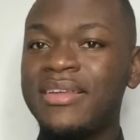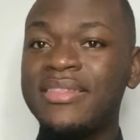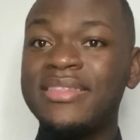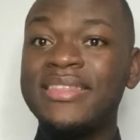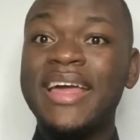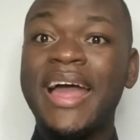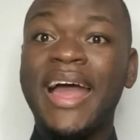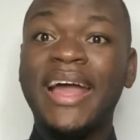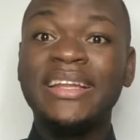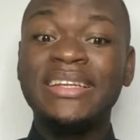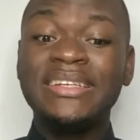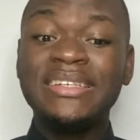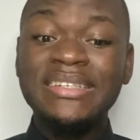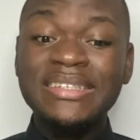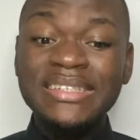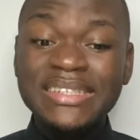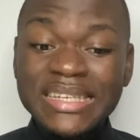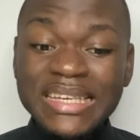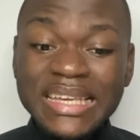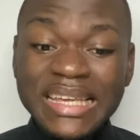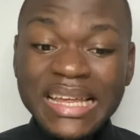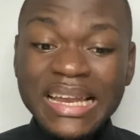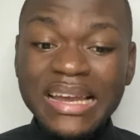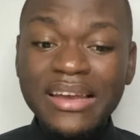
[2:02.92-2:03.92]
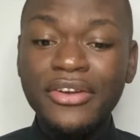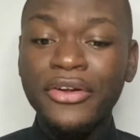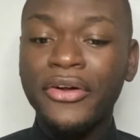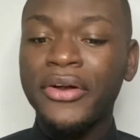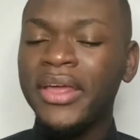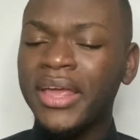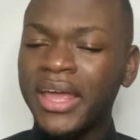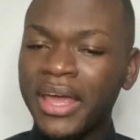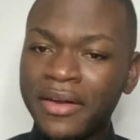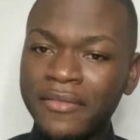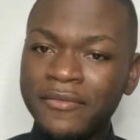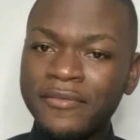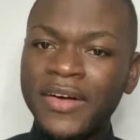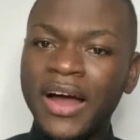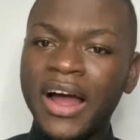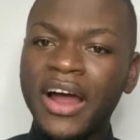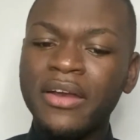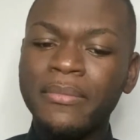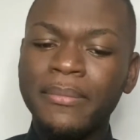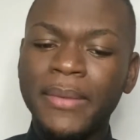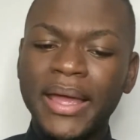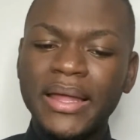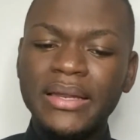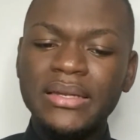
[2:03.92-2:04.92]
the ideal learning
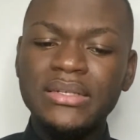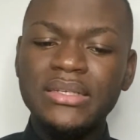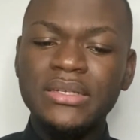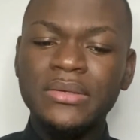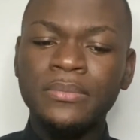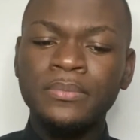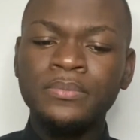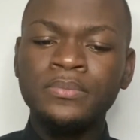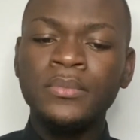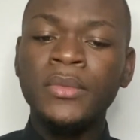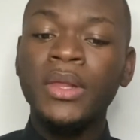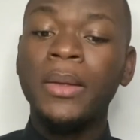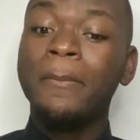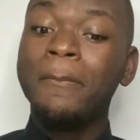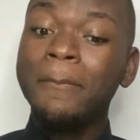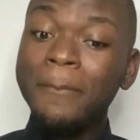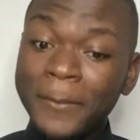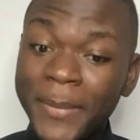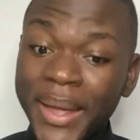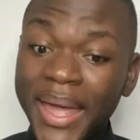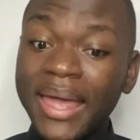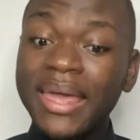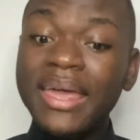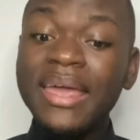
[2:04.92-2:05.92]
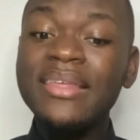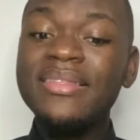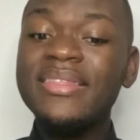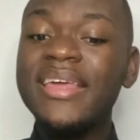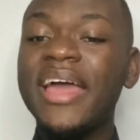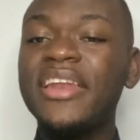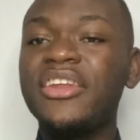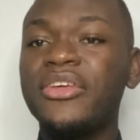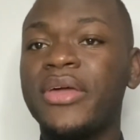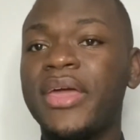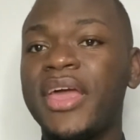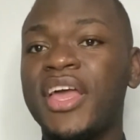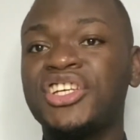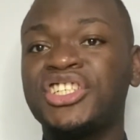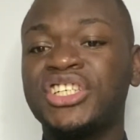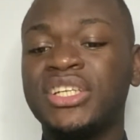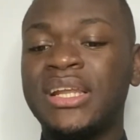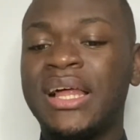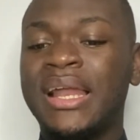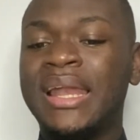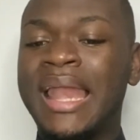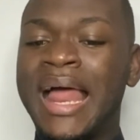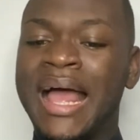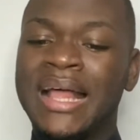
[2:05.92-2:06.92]
environment, making the
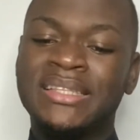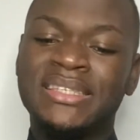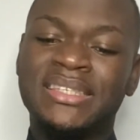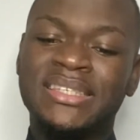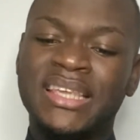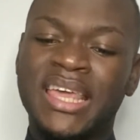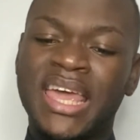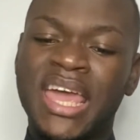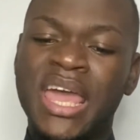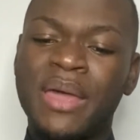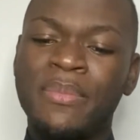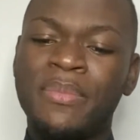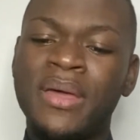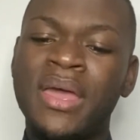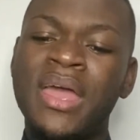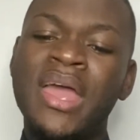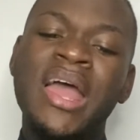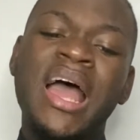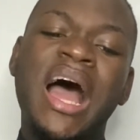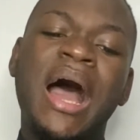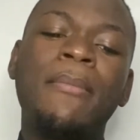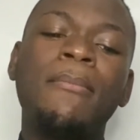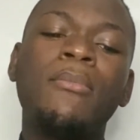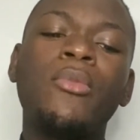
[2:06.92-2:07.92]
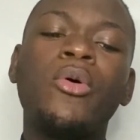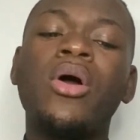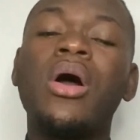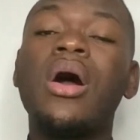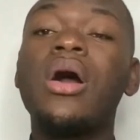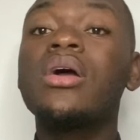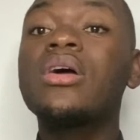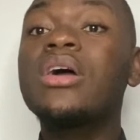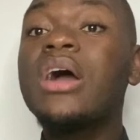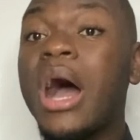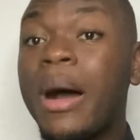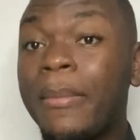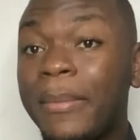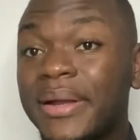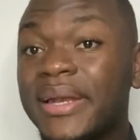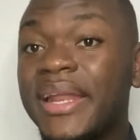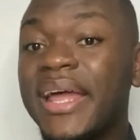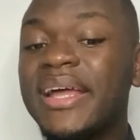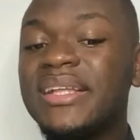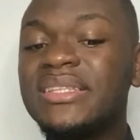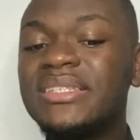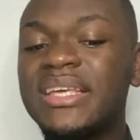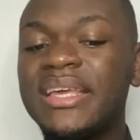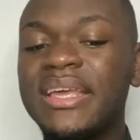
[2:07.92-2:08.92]
educational landscape a more
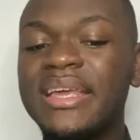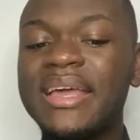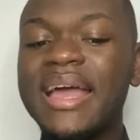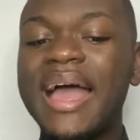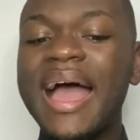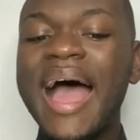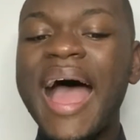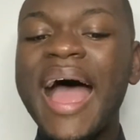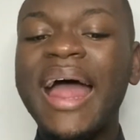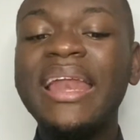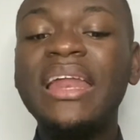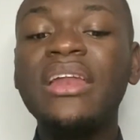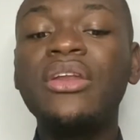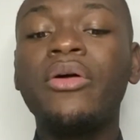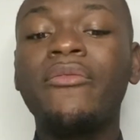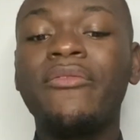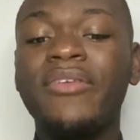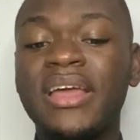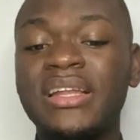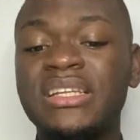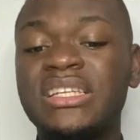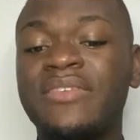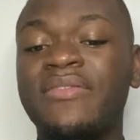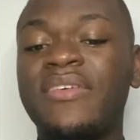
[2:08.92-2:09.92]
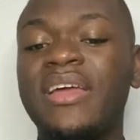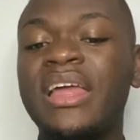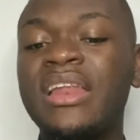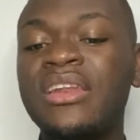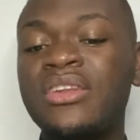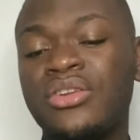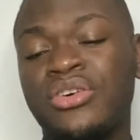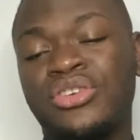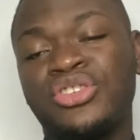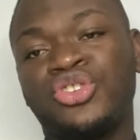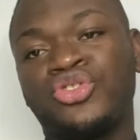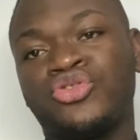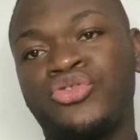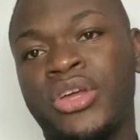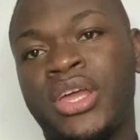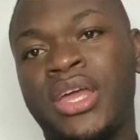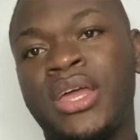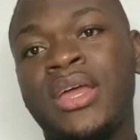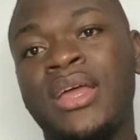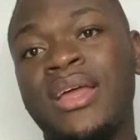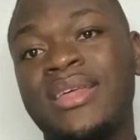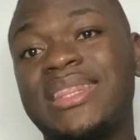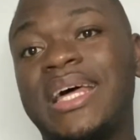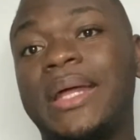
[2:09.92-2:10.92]
accommodating and innovative industry
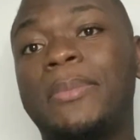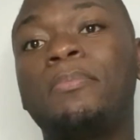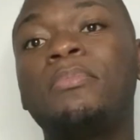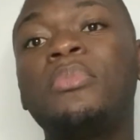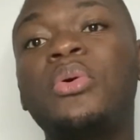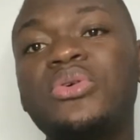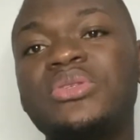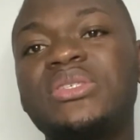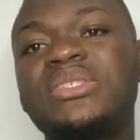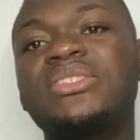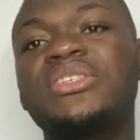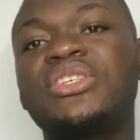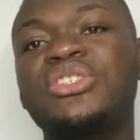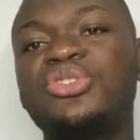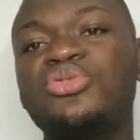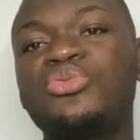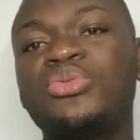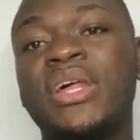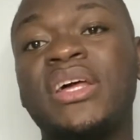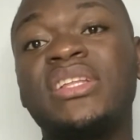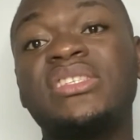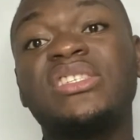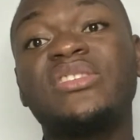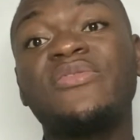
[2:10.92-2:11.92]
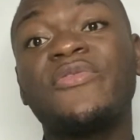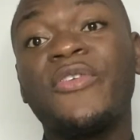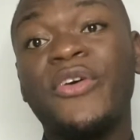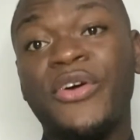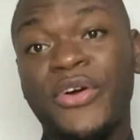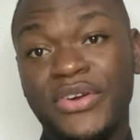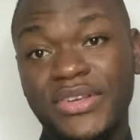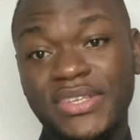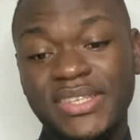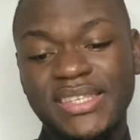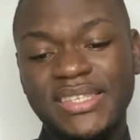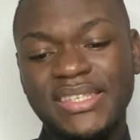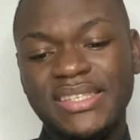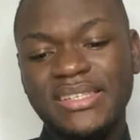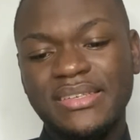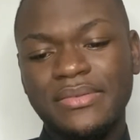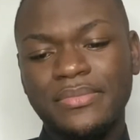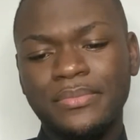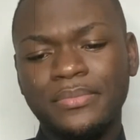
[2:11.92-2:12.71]
that puts the students first.